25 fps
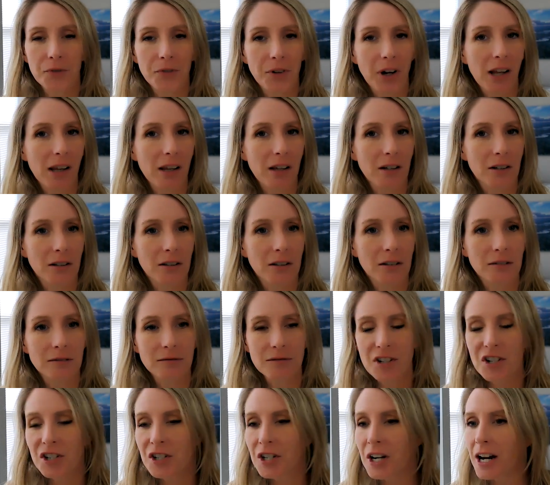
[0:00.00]

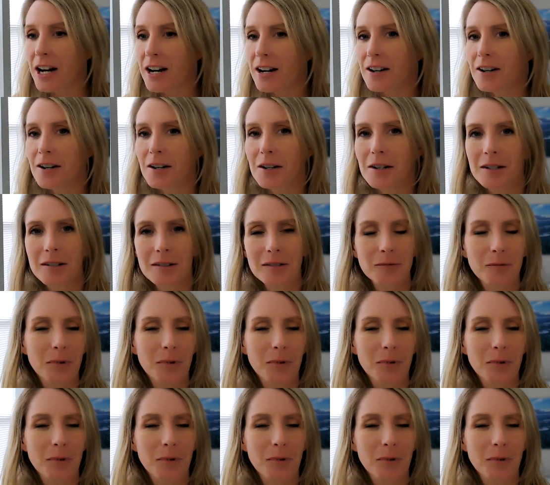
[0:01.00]
follow, share,